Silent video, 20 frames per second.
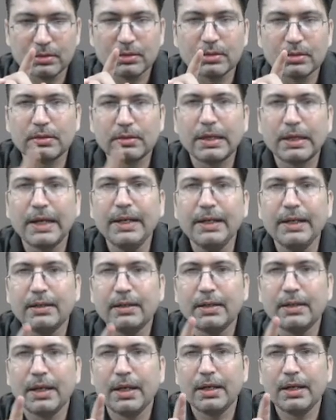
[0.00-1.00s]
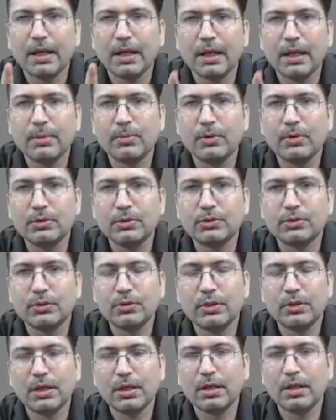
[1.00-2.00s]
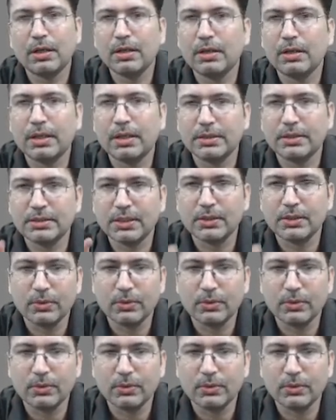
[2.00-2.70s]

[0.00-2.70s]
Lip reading: write, and I'm also not allowing execute.